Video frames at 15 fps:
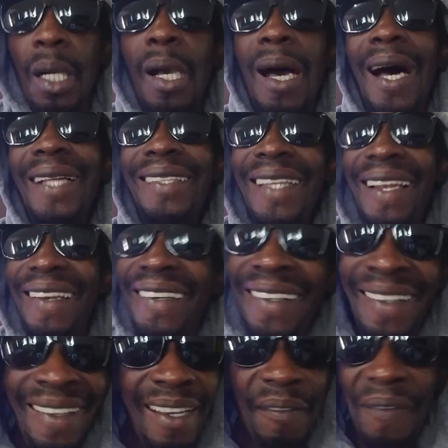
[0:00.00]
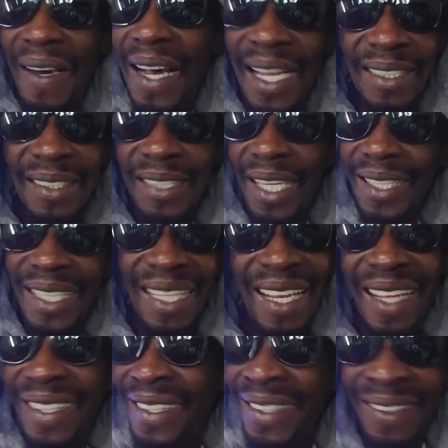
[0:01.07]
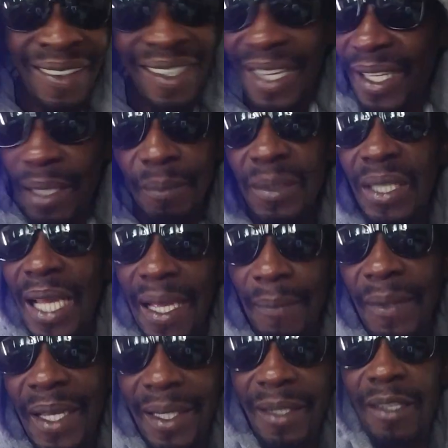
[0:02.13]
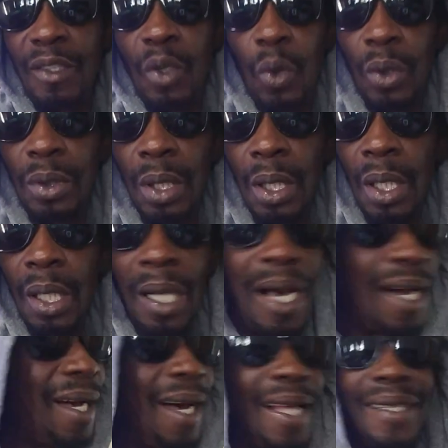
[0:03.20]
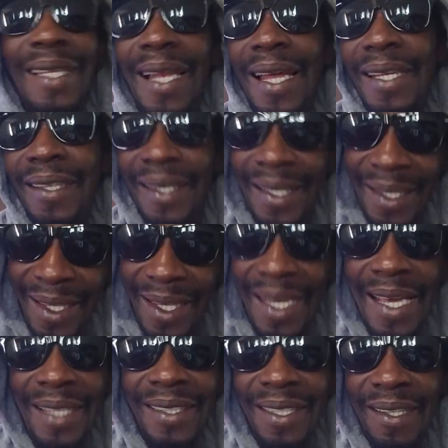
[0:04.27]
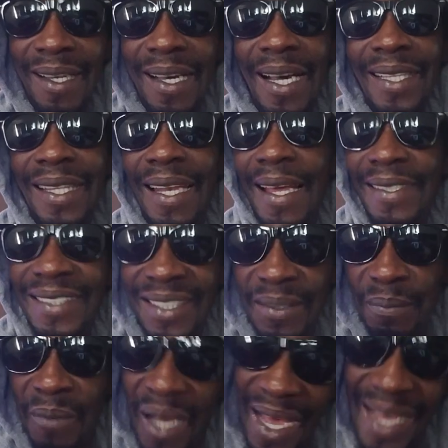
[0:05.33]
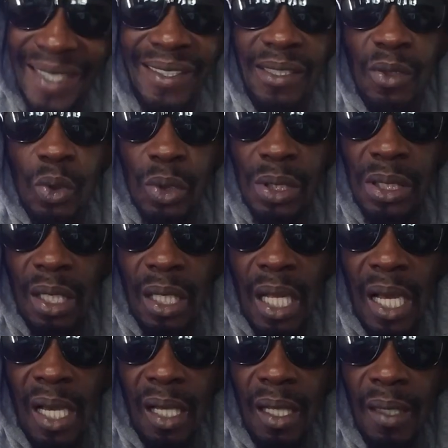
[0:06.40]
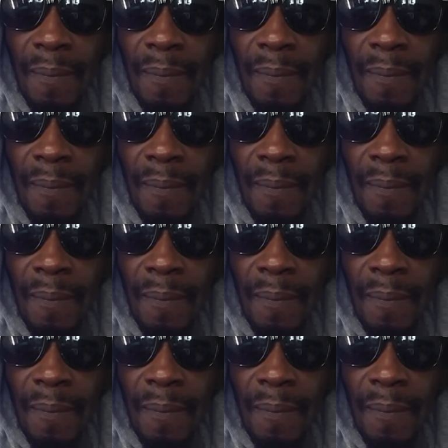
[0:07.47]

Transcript: Kartel never answer killer none of them time there in a youth. Cause Kartel and a idiot, you know. Kartel a smart youth, you know, dog.